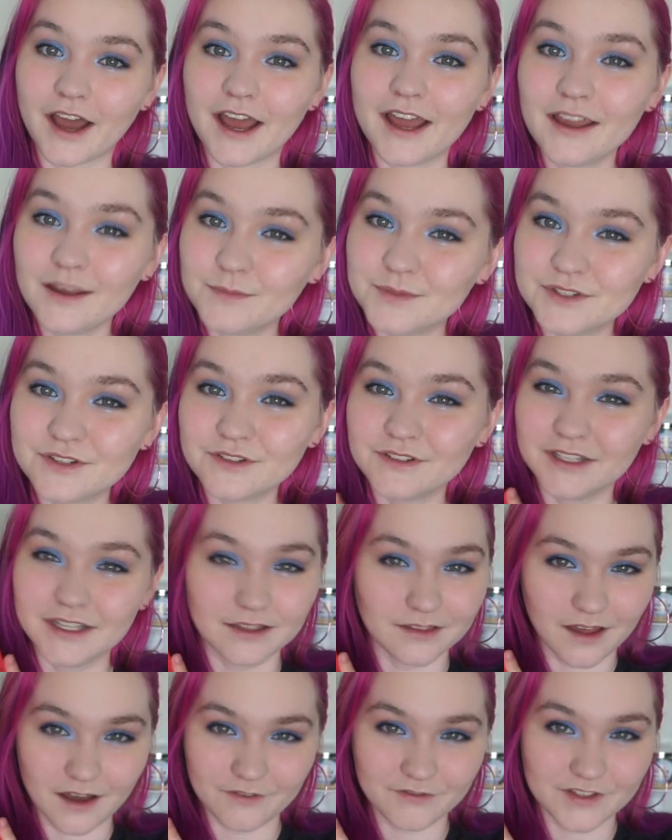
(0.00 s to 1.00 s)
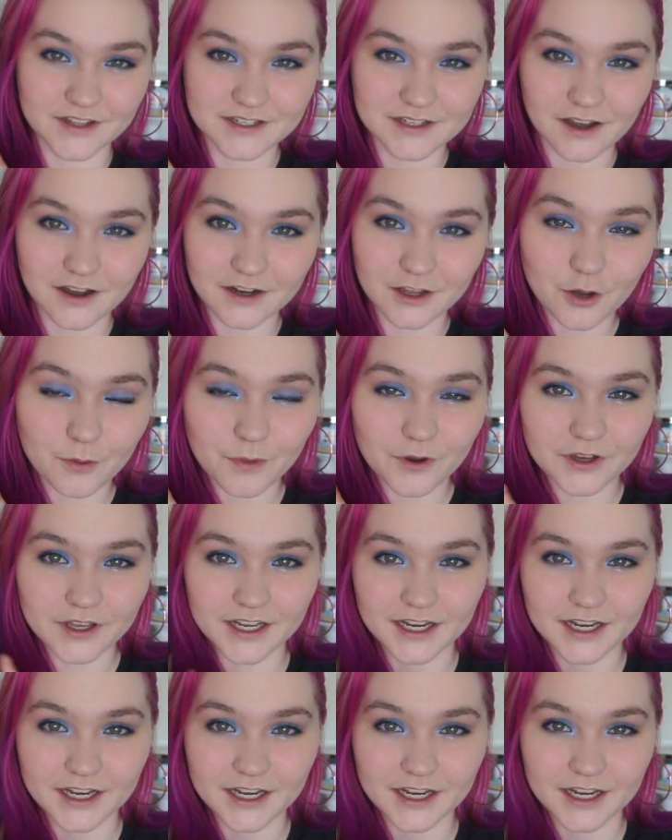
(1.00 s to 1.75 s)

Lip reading: I absolutely love this audiobook.